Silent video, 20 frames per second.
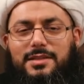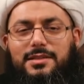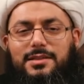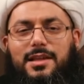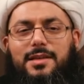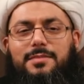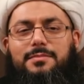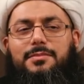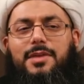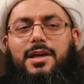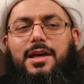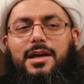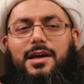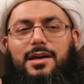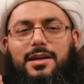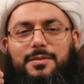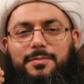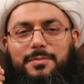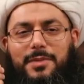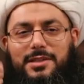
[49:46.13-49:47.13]
You are
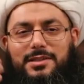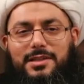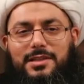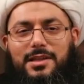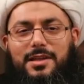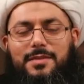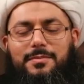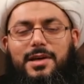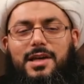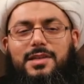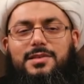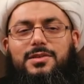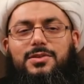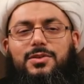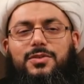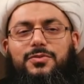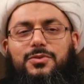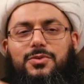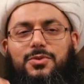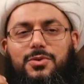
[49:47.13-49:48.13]
all low
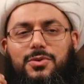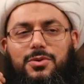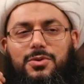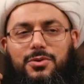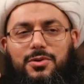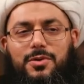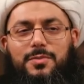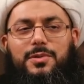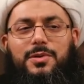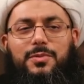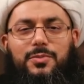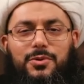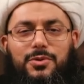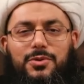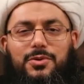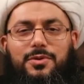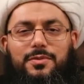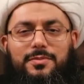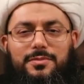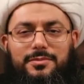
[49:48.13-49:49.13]
lives,
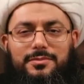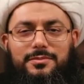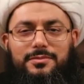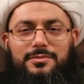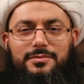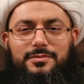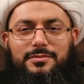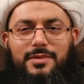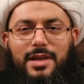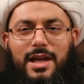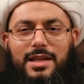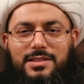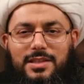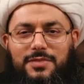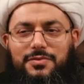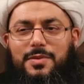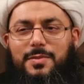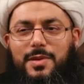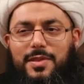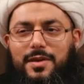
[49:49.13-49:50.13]
valueless
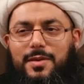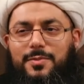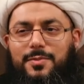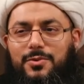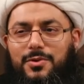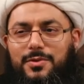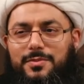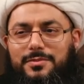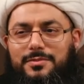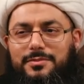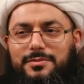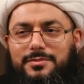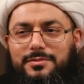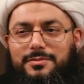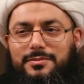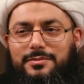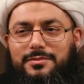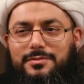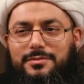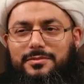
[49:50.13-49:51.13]

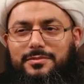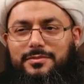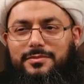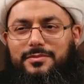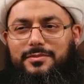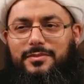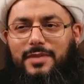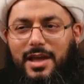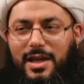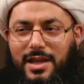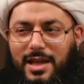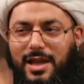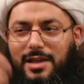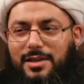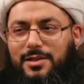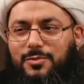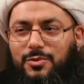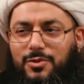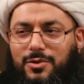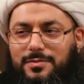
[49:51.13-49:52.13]
people who
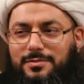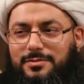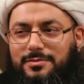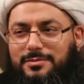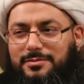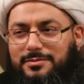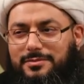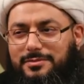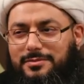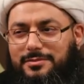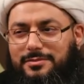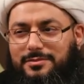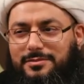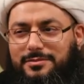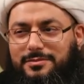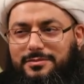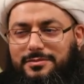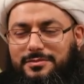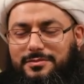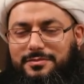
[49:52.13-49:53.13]
don't know anything about
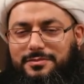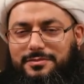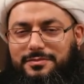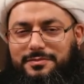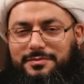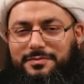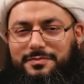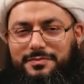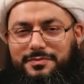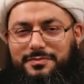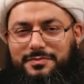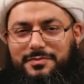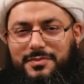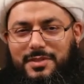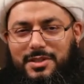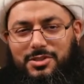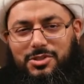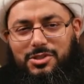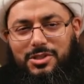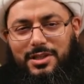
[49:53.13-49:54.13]
your own faith.
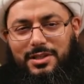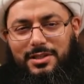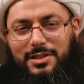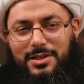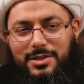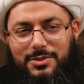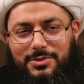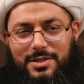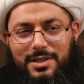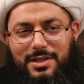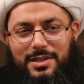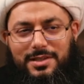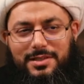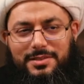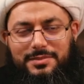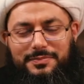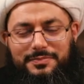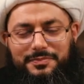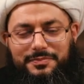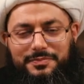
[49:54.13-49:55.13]
It
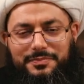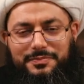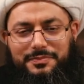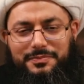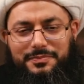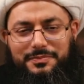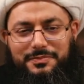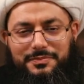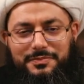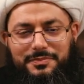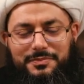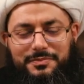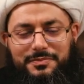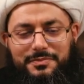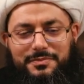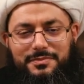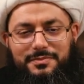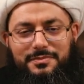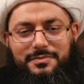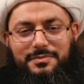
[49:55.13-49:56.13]
requires me to
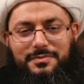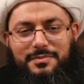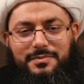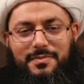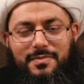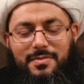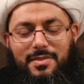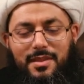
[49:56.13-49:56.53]
teach you.